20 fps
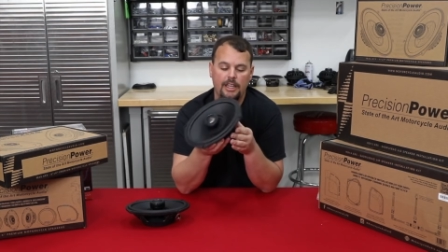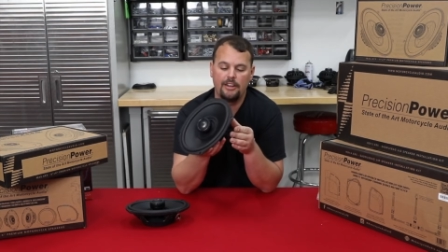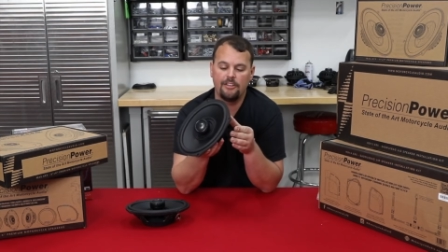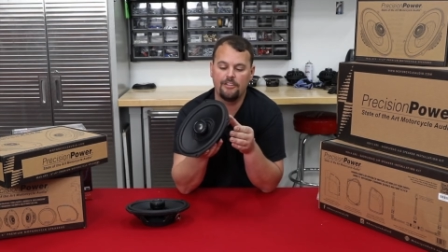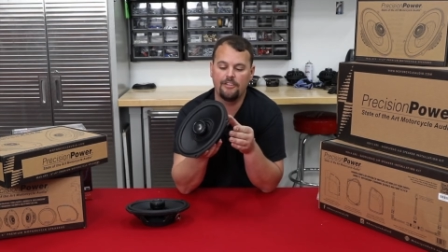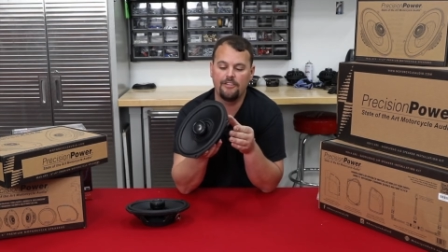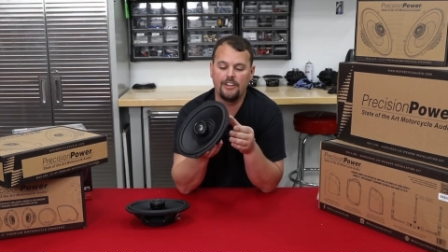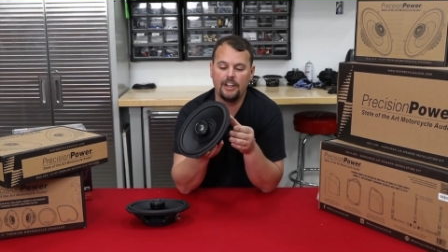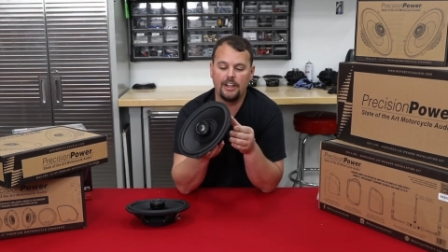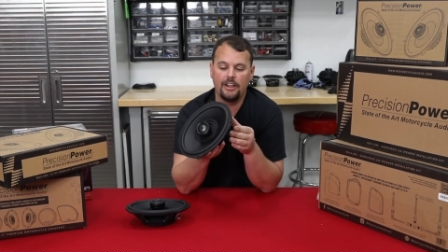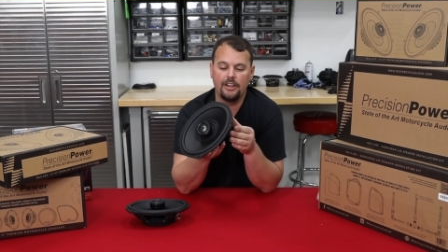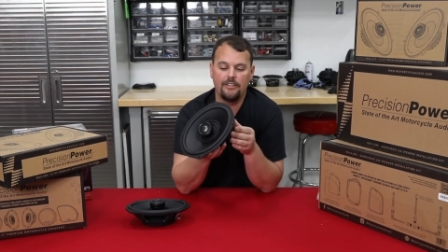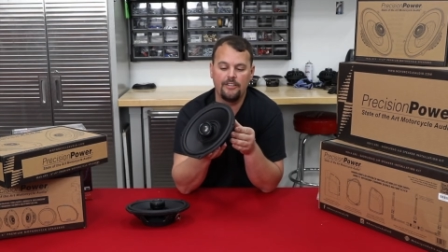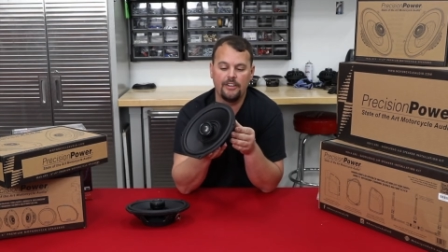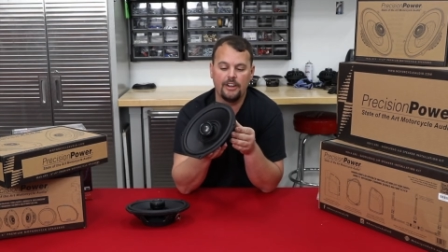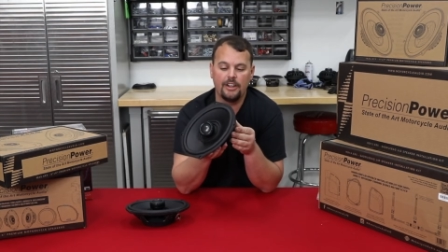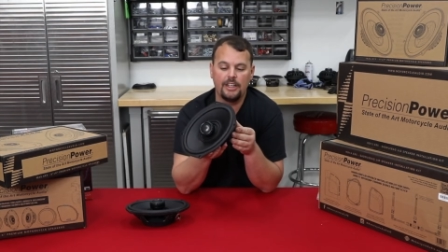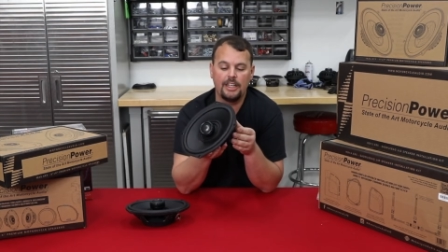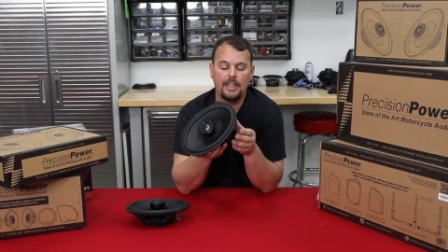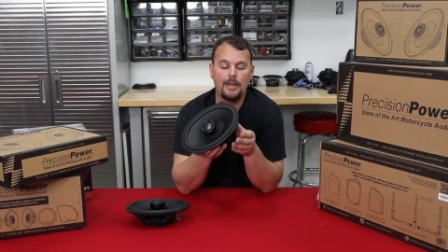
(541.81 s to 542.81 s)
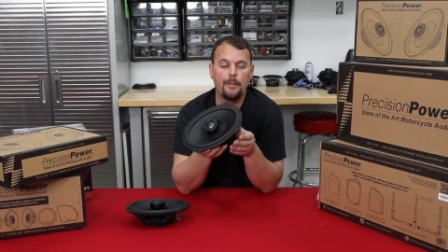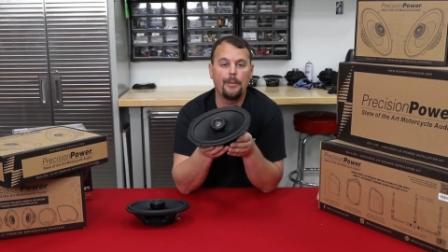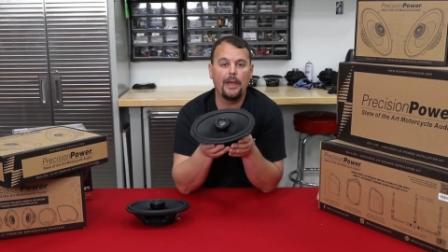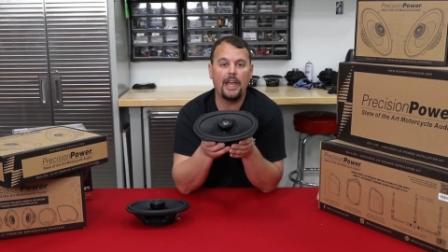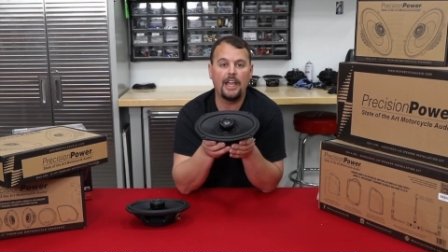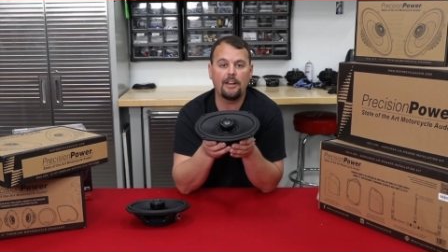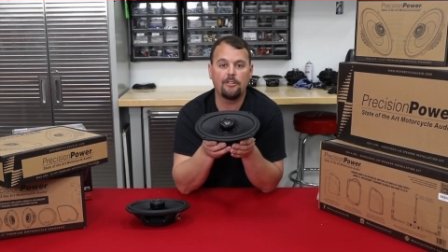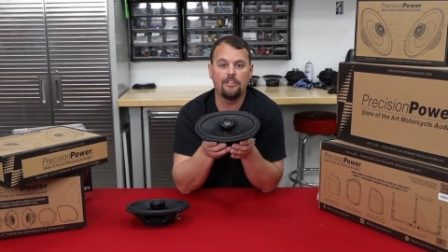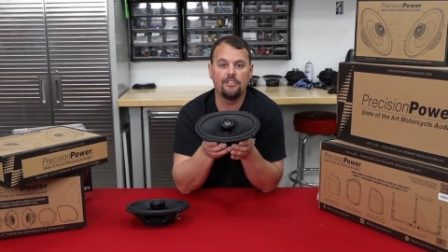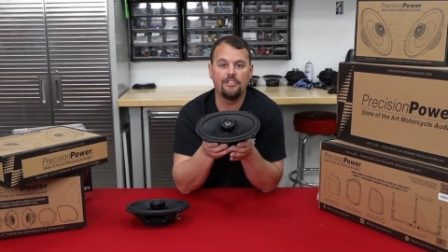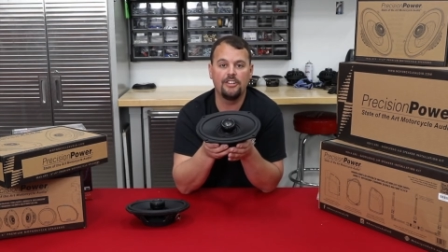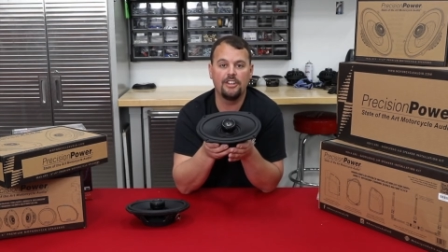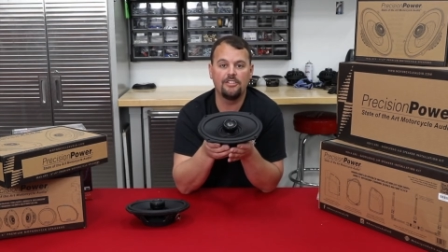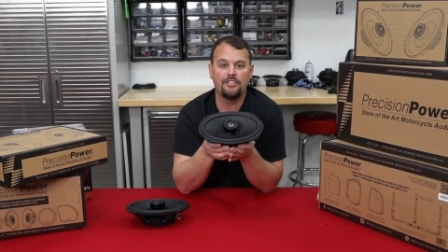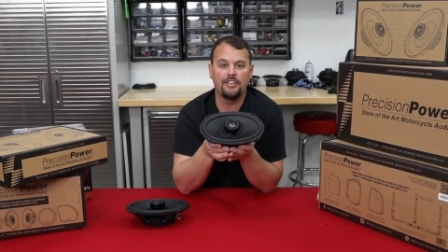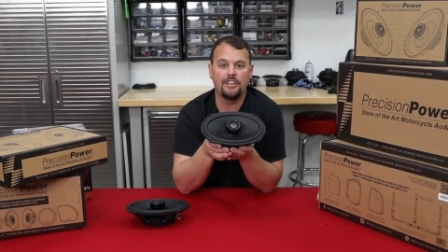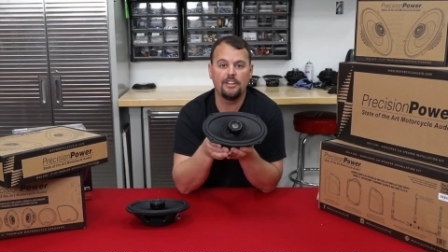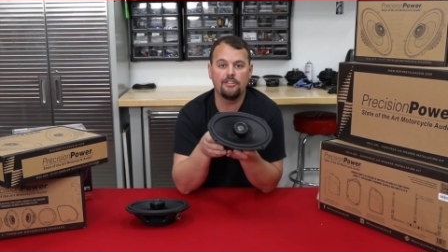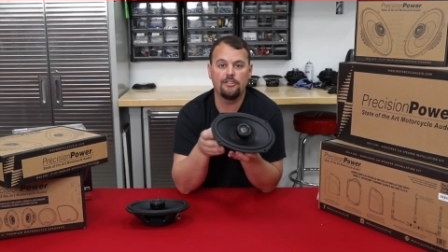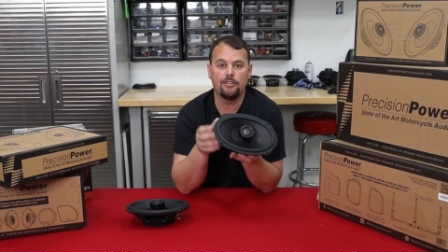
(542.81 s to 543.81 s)
It's very, very impact
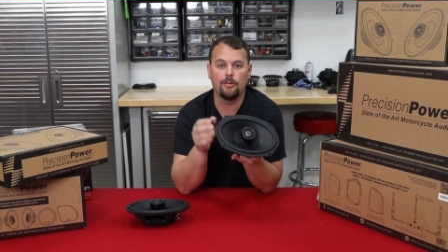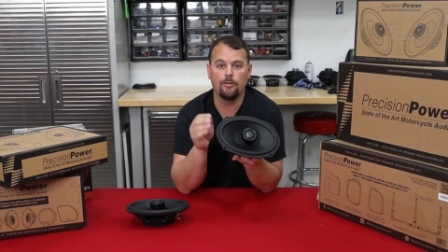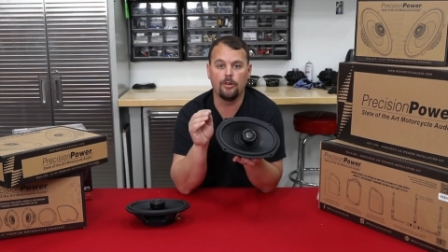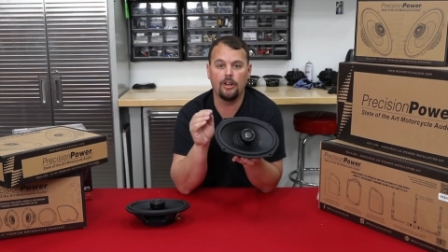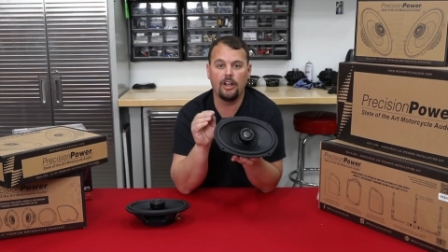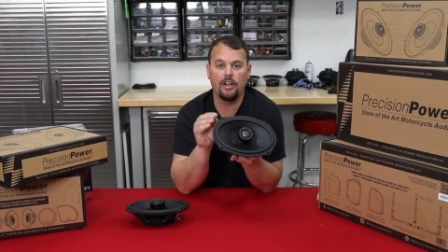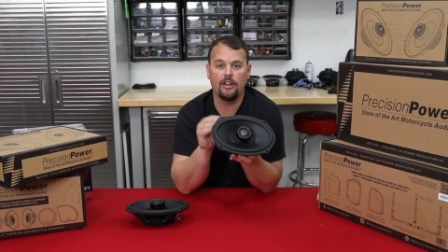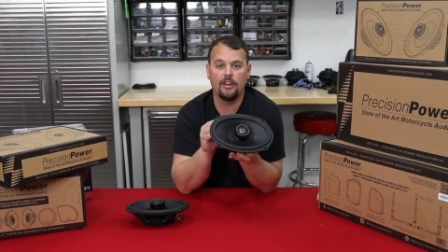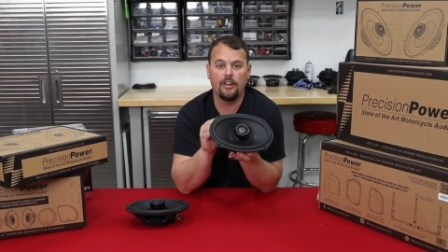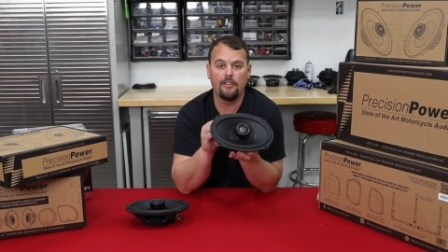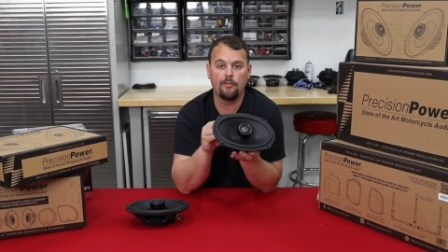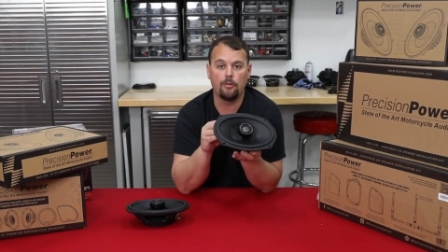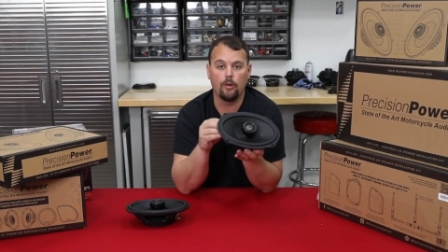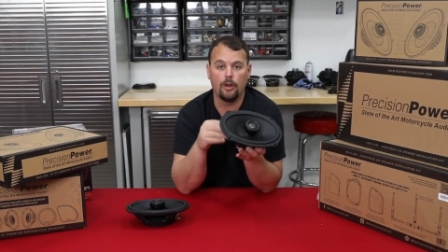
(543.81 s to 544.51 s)
resistant, so we're not going to have to